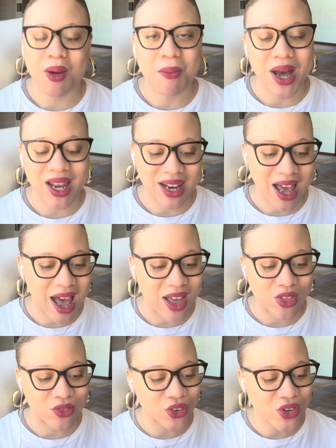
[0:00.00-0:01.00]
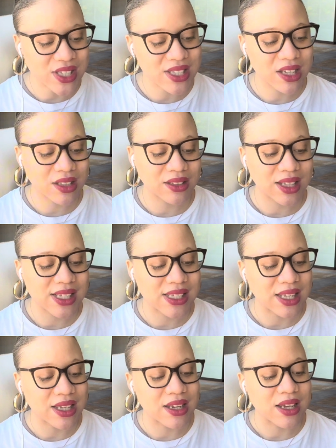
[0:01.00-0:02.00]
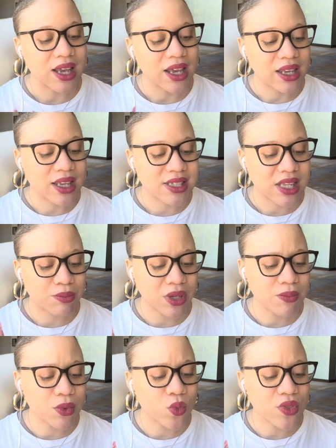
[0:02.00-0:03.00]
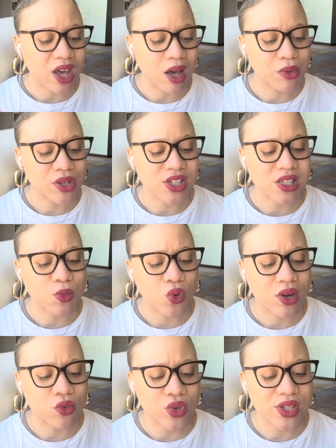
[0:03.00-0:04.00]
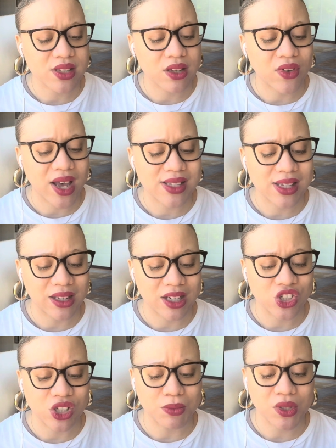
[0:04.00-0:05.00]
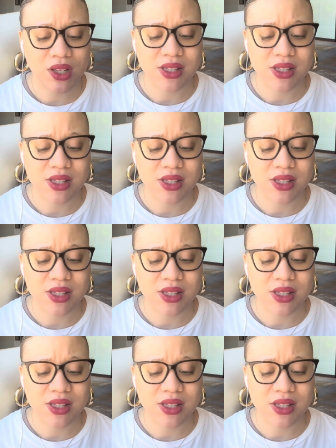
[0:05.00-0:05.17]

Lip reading: by line. The first thing that they said is that people with albinism are at risk of isolation because